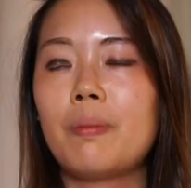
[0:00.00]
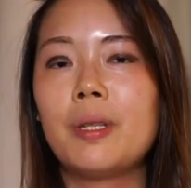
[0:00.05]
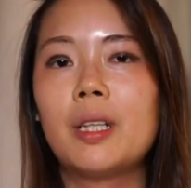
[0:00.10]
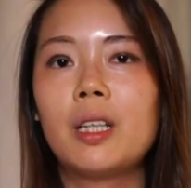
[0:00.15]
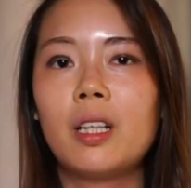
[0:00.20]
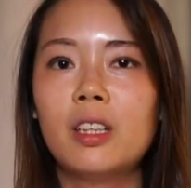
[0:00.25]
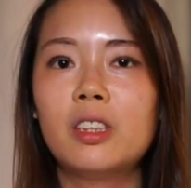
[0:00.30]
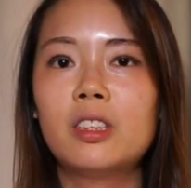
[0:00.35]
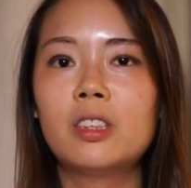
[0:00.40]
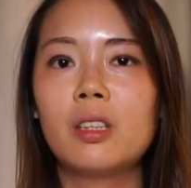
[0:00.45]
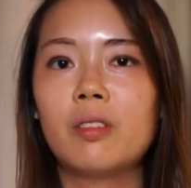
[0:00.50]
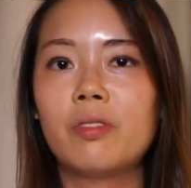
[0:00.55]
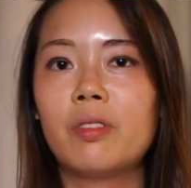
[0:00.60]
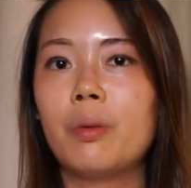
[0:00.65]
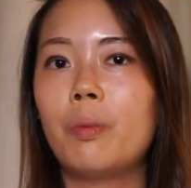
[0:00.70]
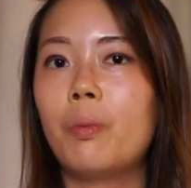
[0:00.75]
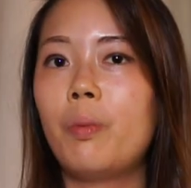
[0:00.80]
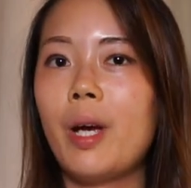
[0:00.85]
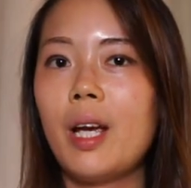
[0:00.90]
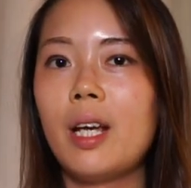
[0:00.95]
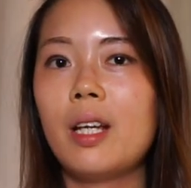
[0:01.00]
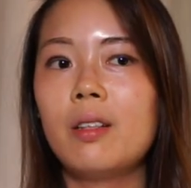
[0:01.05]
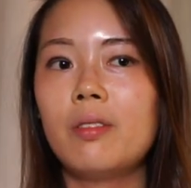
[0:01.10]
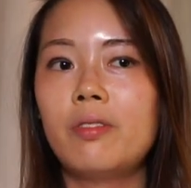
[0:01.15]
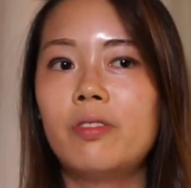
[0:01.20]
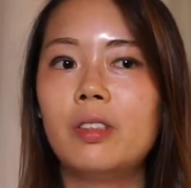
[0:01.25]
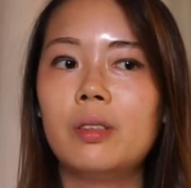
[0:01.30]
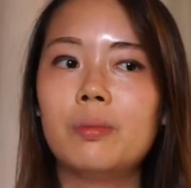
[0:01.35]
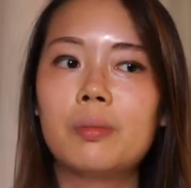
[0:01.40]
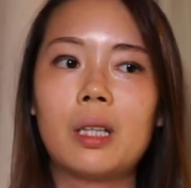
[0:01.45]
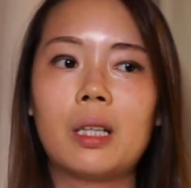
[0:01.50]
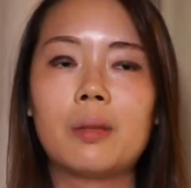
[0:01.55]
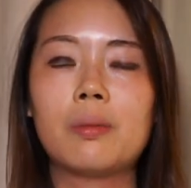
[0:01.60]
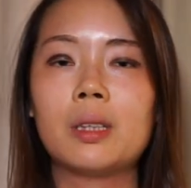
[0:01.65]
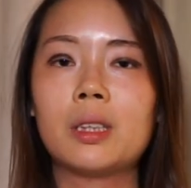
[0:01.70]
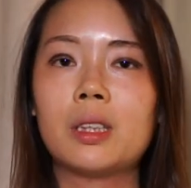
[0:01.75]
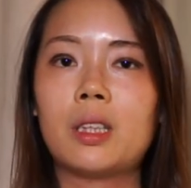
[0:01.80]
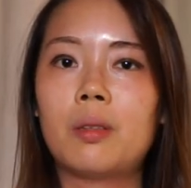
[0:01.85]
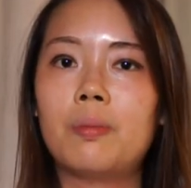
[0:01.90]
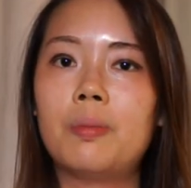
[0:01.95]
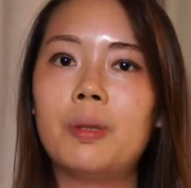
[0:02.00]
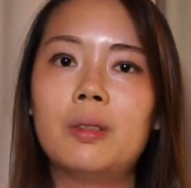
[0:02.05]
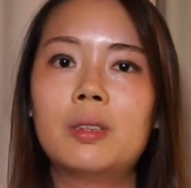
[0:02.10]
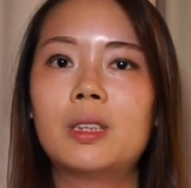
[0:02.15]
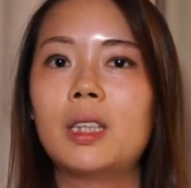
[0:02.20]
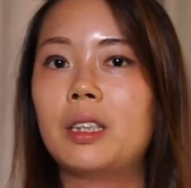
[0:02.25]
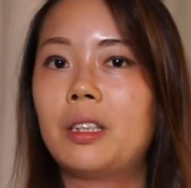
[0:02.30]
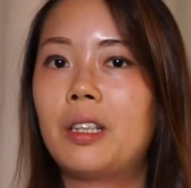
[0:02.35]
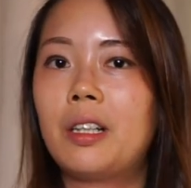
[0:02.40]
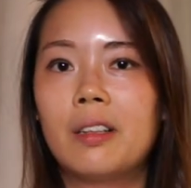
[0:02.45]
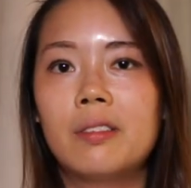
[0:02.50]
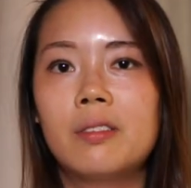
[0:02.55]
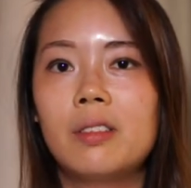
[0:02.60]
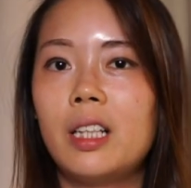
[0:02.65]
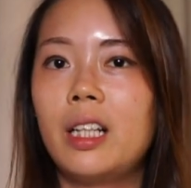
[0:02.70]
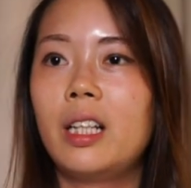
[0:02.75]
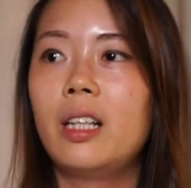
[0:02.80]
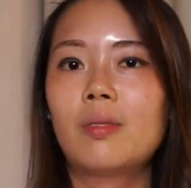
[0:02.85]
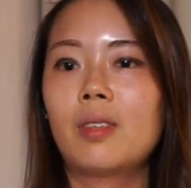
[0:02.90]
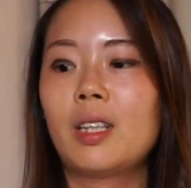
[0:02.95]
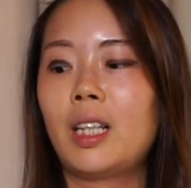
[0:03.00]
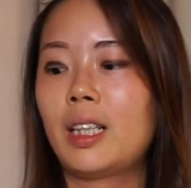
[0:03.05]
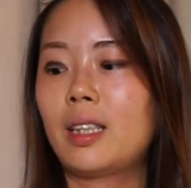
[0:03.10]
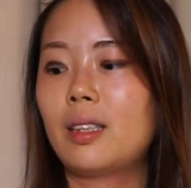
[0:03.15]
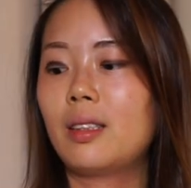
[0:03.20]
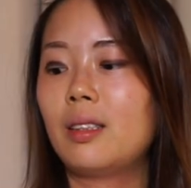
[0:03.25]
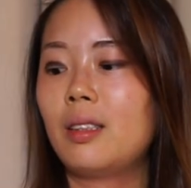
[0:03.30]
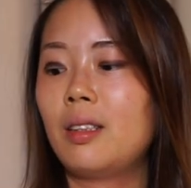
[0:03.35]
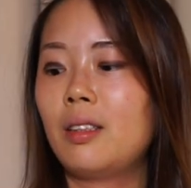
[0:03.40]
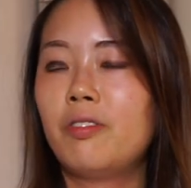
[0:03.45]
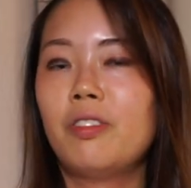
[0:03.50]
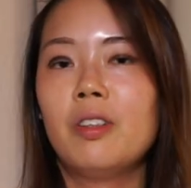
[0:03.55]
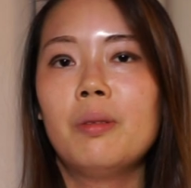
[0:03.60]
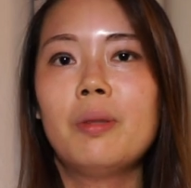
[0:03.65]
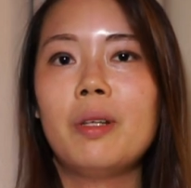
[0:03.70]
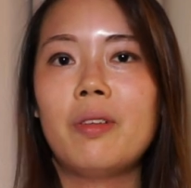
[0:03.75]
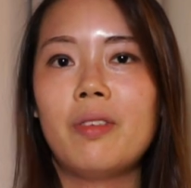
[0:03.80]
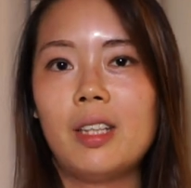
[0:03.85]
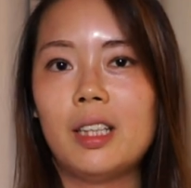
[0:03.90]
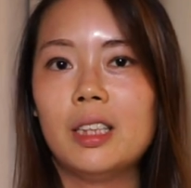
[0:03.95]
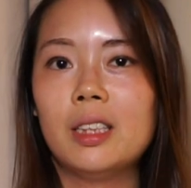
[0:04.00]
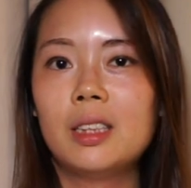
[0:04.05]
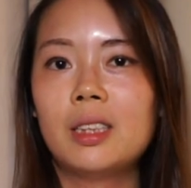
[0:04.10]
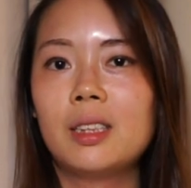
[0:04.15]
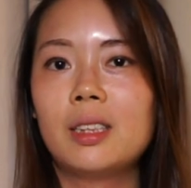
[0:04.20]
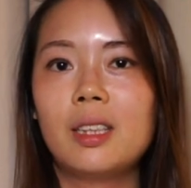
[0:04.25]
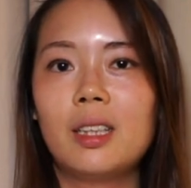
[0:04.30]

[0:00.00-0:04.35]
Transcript: because of the way film cameras are built inherently, like, the film in this